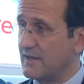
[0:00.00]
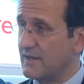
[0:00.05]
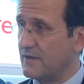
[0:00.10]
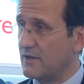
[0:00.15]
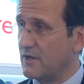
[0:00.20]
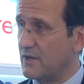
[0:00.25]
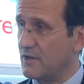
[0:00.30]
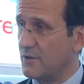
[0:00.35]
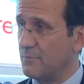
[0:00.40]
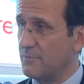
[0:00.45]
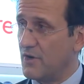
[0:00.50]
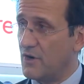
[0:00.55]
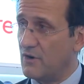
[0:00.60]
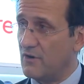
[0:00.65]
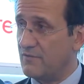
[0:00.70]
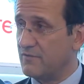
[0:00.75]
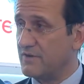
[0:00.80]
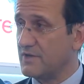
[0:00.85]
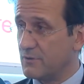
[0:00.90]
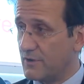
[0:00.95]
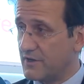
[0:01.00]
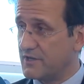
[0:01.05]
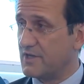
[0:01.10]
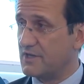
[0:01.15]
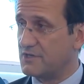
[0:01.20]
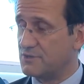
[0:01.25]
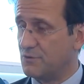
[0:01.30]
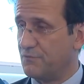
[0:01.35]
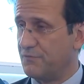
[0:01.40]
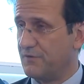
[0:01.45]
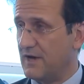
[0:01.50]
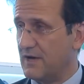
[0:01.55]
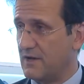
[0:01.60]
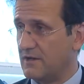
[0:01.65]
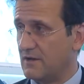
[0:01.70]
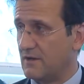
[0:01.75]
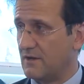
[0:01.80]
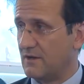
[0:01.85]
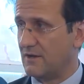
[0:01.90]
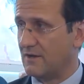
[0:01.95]
and the number of ingredients you
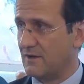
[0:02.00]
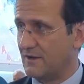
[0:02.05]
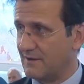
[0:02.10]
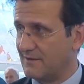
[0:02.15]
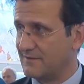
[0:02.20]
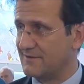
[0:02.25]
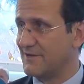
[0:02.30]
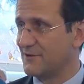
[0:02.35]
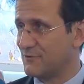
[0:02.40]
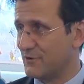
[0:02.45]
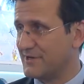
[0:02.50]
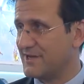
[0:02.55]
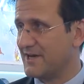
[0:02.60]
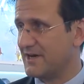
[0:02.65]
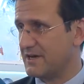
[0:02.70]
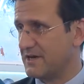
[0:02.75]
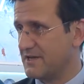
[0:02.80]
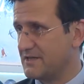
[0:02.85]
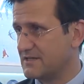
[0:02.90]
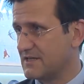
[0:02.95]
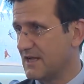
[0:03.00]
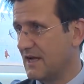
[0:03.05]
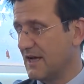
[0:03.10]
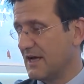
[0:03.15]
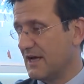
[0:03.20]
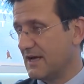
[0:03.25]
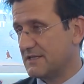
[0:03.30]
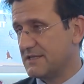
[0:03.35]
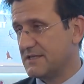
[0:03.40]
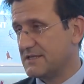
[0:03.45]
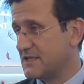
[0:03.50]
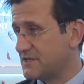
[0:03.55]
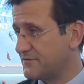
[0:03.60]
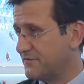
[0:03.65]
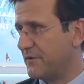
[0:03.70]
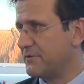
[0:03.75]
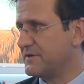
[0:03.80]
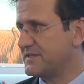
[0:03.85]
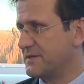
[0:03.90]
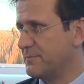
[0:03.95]
find in the ingredient list, this is
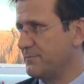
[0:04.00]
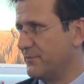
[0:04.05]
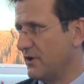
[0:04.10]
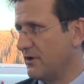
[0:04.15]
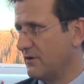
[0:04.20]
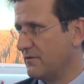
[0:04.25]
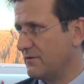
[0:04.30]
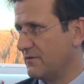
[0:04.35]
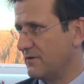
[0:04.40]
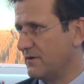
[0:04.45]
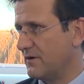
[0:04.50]
very simple.